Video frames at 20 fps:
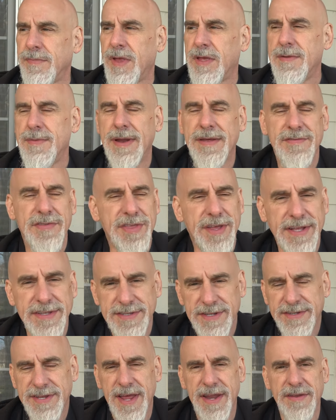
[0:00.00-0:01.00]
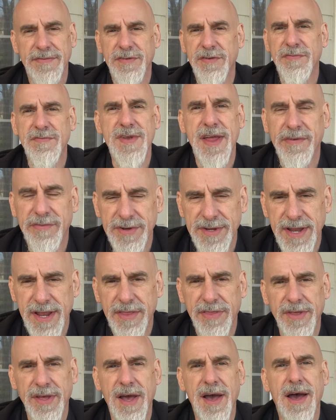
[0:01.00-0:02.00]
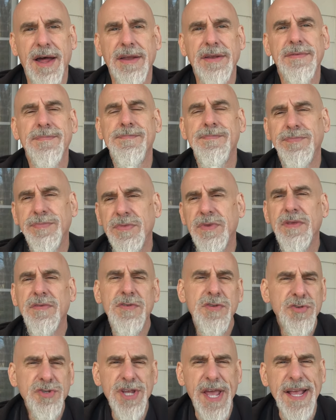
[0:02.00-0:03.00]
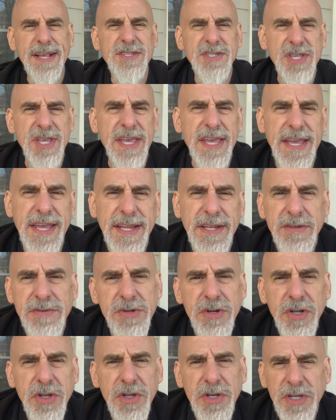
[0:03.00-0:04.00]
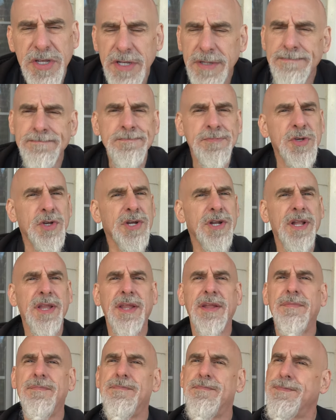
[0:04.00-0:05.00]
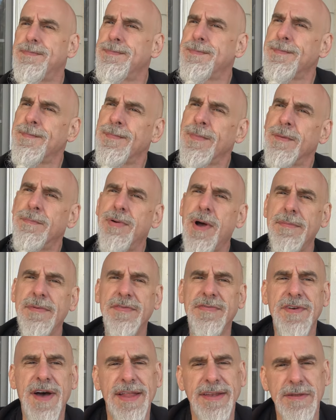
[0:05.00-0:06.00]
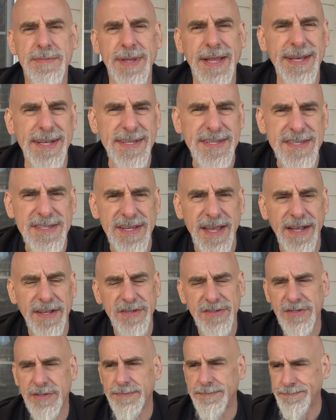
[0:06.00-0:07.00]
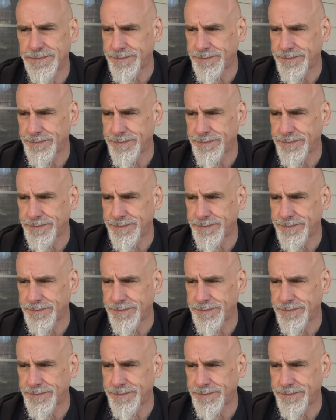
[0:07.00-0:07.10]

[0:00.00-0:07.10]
You might even think it's a ten if you've never eaten anything hot. You chase the heat, you're you're gonna probably find it to be like a six.